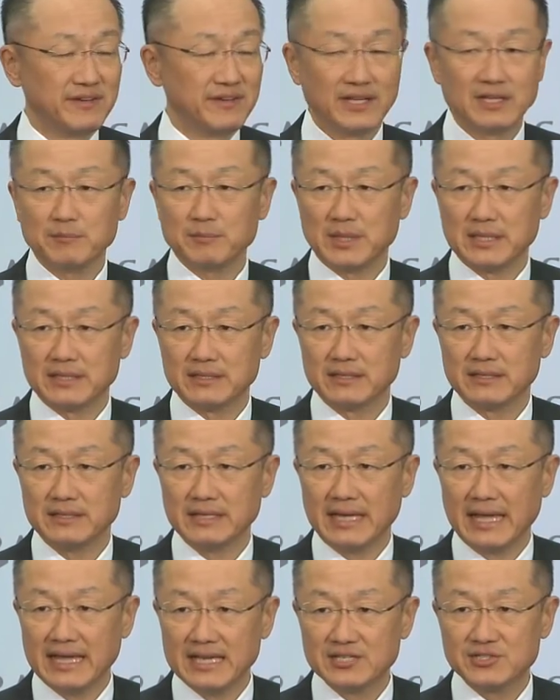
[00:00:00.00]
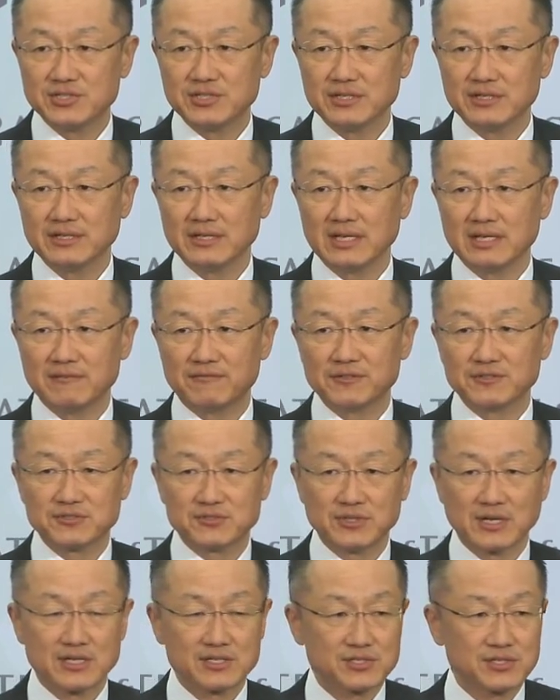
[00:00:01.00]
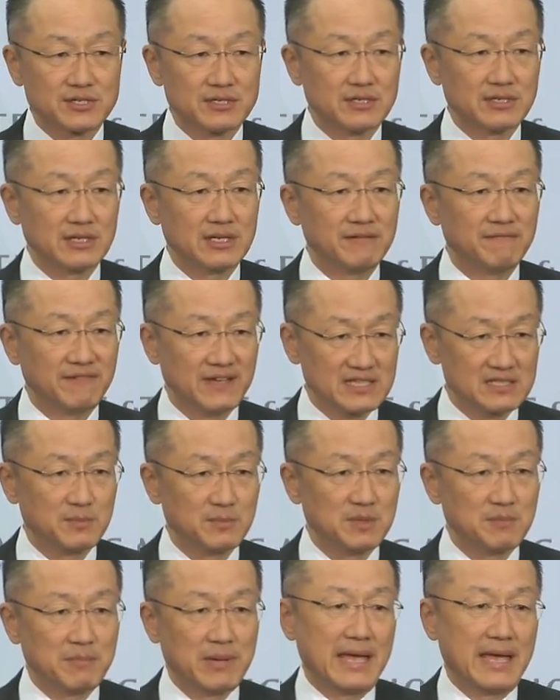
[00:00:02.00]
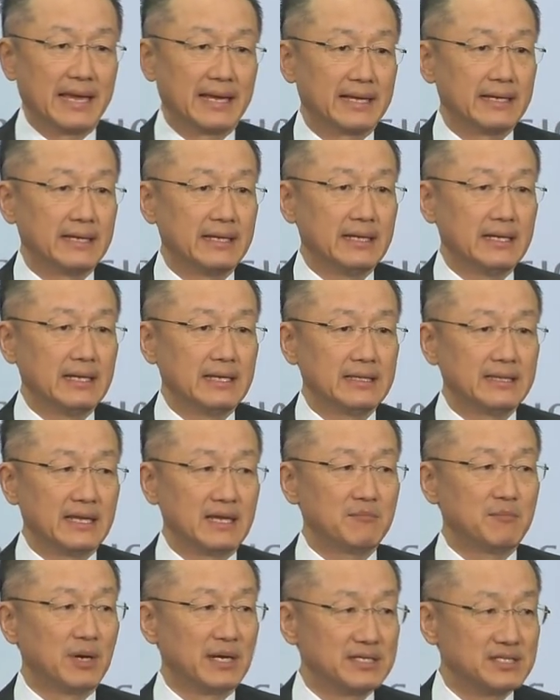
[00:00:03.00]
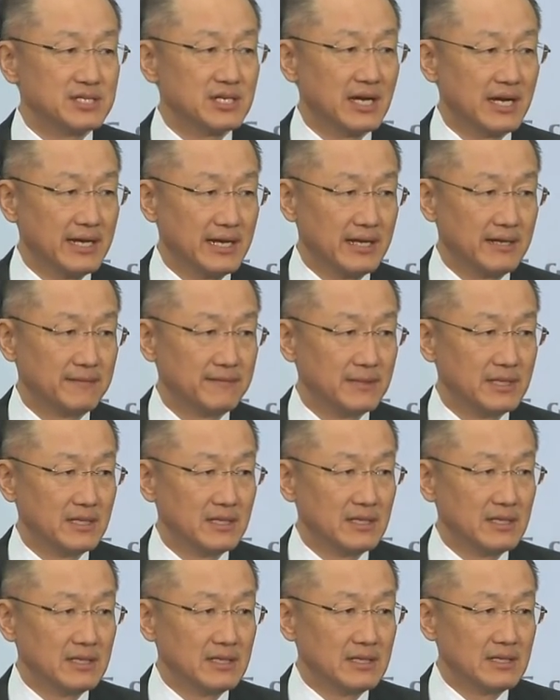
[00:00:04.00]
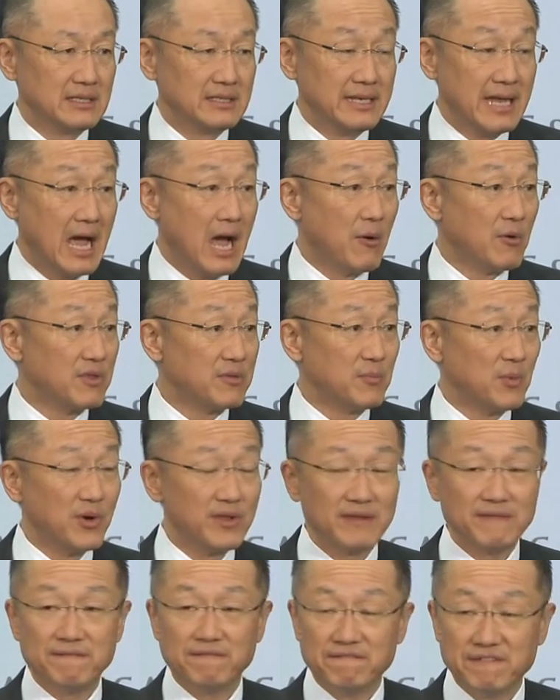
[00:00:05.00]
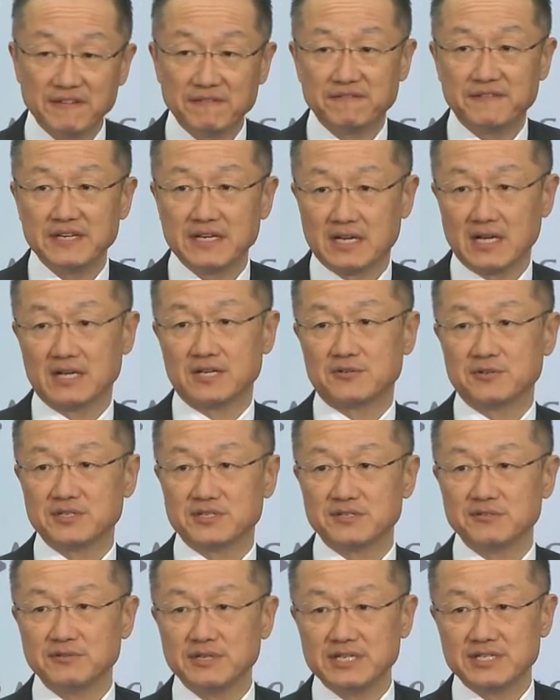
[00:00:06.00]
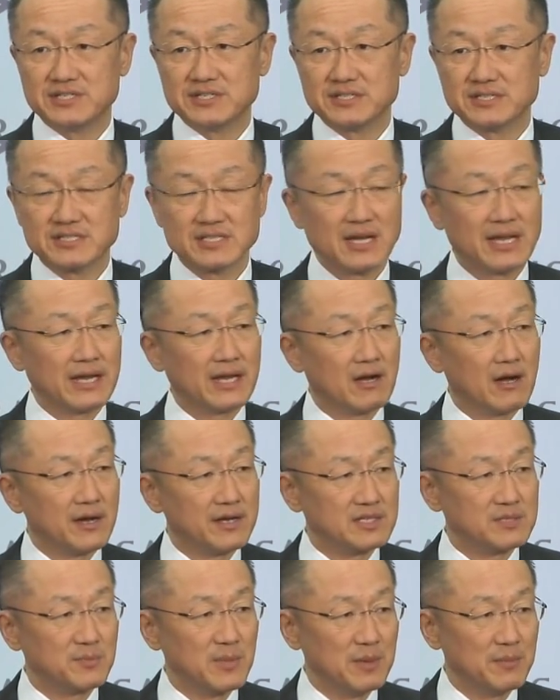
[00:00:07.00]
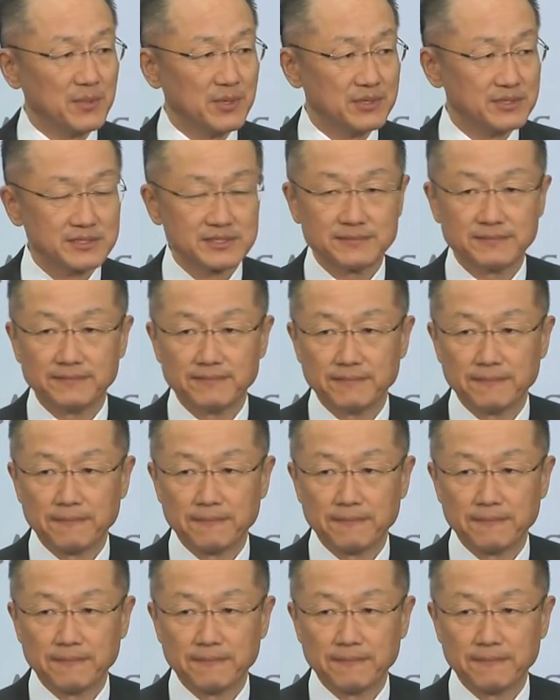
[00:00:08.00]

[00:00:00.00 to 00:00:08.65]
development, the Asian Infrastructure Investment Bank, led by China, now with more than fifty countries and regions signing on as members.